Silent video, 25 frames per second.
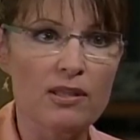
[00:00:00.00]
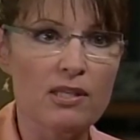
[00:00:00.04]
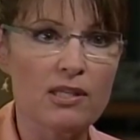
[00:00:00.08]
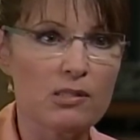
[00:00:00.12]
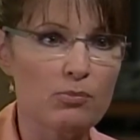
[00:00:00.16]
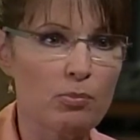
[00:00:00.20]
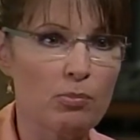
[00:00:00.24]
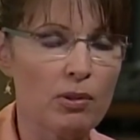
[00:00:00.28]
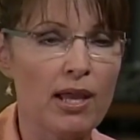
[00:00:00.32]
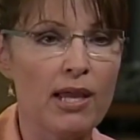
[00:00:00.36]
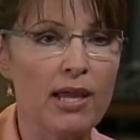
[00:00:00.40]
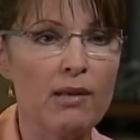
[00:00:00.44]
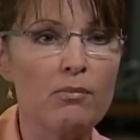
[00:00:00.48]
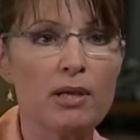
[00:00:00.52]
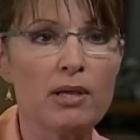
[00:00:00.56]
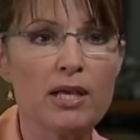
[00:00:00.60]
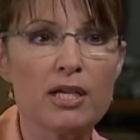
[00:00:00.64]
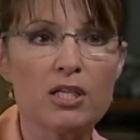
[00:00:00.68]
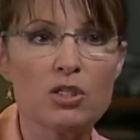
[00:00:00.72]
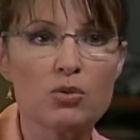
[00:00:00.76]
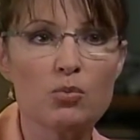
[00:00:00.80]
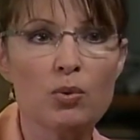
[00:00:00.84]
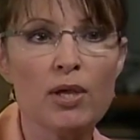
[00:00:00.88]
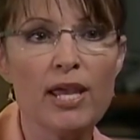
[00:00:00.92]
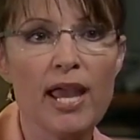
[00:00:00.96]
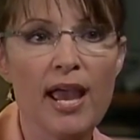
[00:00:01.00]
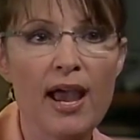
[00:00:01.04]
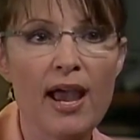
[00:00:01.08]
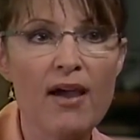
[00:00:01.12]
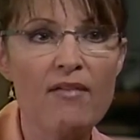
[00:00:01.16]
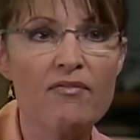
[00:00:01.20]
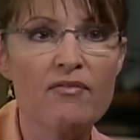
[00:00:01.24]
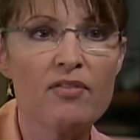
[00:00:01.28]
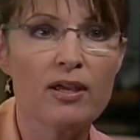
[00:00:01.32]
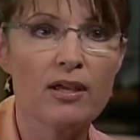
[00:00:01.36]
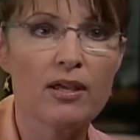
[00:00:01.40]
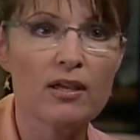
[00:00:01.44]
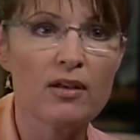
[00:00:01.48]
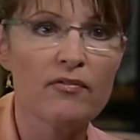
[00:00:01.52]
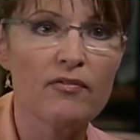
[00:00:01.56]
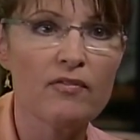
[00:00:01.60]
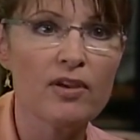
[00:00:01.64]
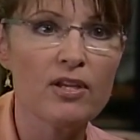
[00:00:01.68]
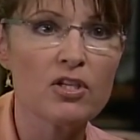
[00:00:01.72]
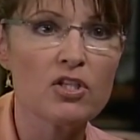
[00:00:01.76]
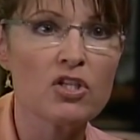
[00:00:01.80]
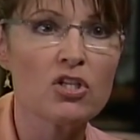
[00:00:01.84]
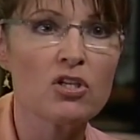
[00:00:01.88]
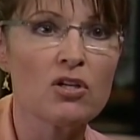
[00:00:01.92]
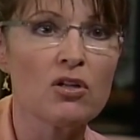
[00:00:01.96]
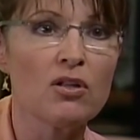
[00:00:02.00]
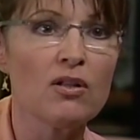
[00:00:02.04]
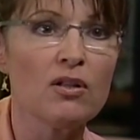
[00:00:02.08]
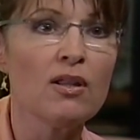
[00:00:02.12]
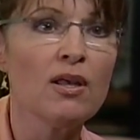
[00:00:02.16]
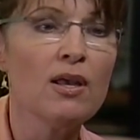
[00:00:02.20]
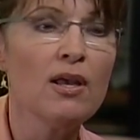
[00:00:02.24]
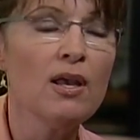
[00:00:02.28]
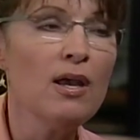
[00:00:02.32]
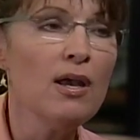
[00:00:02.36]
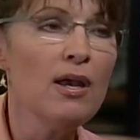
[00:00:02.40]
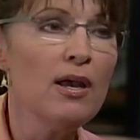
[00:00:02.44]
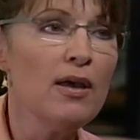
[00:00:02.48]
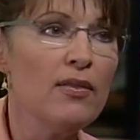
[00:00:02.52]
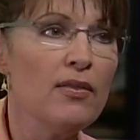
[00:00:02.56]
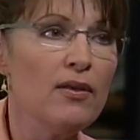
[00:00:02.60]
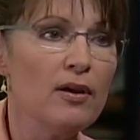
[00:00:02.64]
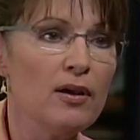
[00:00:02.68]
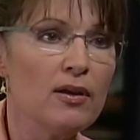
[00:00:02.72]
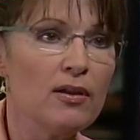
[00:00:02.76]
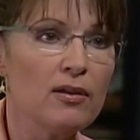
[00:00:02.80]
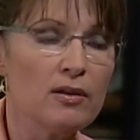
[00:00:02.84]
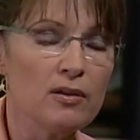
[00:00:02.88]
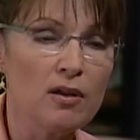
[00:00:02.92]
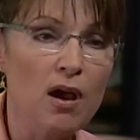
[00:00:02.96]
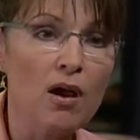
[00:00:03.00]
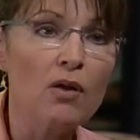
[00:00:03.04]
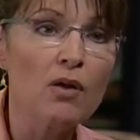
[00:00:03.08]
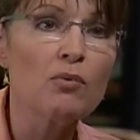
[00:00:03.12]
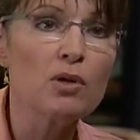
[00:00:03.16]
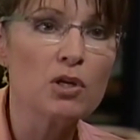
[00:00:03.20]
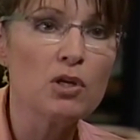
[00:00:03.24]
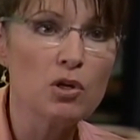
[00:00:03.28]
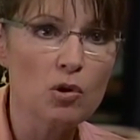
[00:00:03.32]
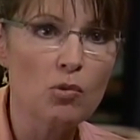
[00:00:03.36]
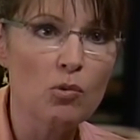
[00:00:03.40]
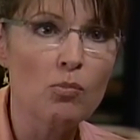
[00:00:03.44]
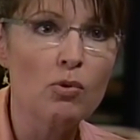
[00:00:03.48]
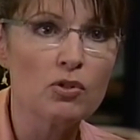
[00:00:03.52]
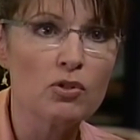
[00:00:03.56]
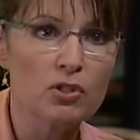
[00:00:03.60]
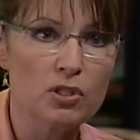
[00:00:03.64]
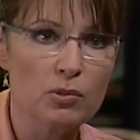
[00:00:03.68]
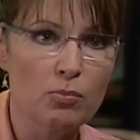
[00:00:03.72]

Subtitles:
in this plan because we have the conventional, the non-renewable